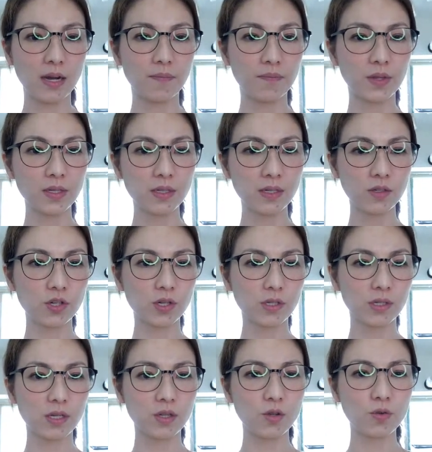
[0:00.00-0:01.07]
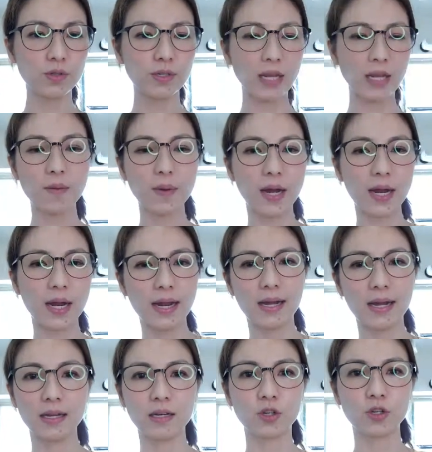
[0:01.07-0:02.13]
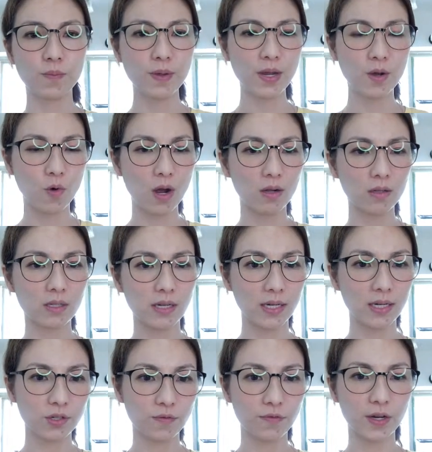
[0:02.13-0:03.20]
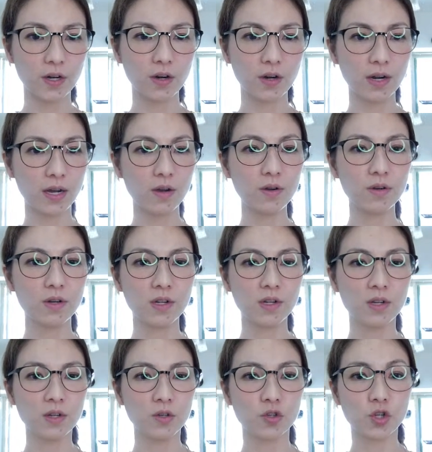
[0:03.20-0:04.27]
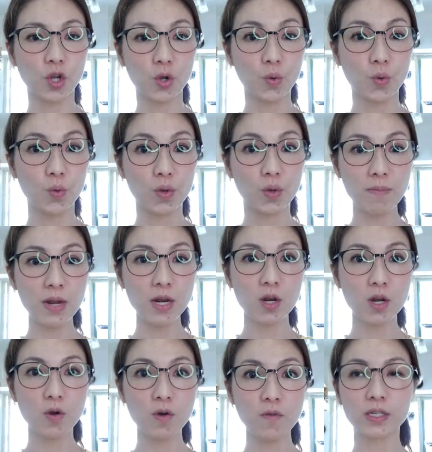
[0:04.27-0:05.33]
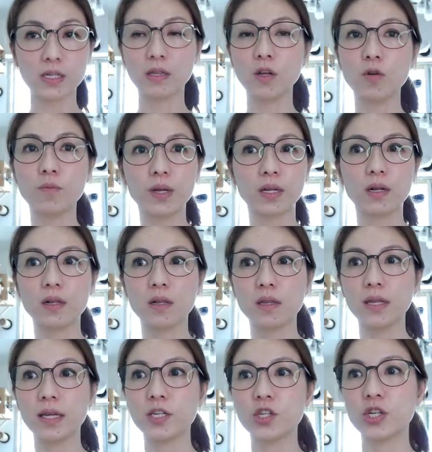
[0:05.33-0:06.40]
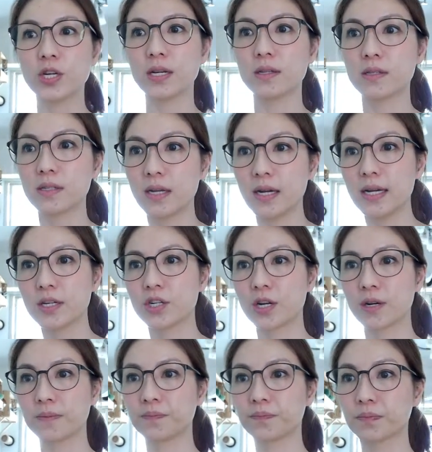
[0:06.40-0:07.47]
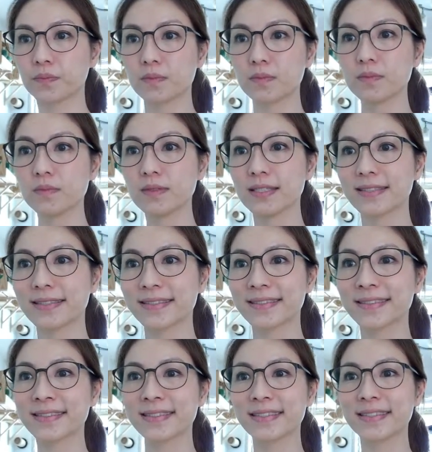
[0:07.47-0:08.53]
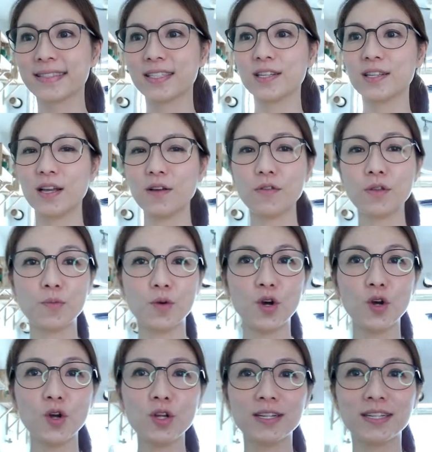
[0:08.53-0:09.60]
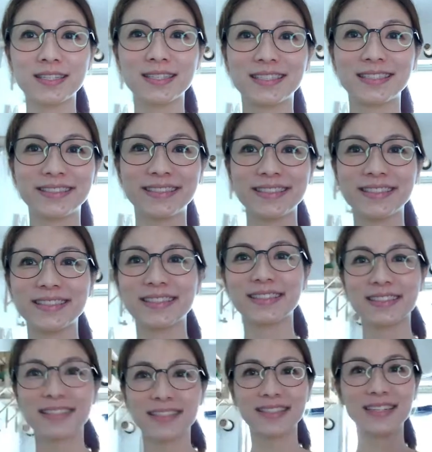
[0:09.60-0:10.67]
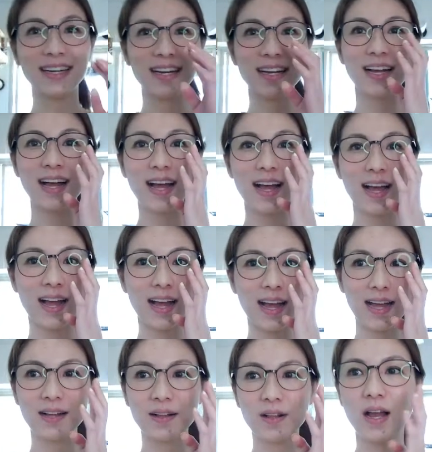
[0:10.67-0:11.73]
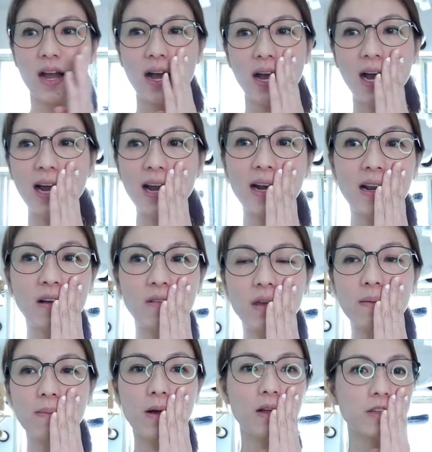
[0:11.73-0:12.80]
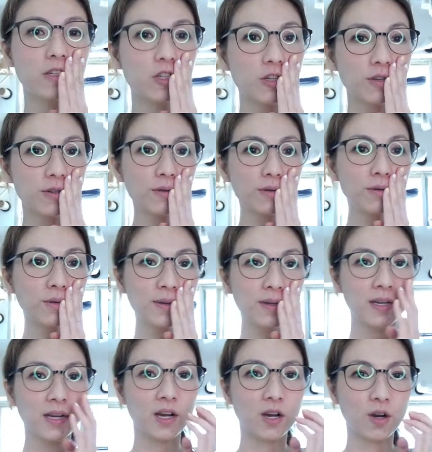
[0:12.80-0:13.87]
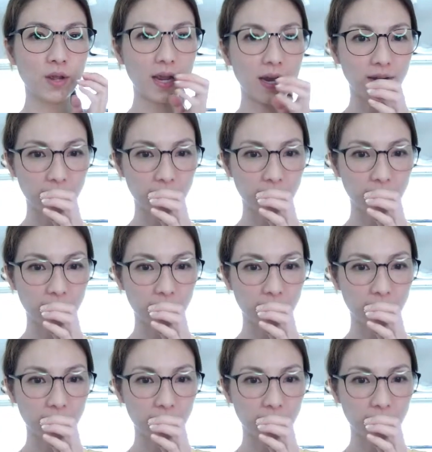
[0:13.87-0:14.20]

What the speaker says: This is just a new setup. It took me a while to actually figure it out. So let me know if it's a little bit glitchy and such. You love them all? Ah, I love them all too. Okay.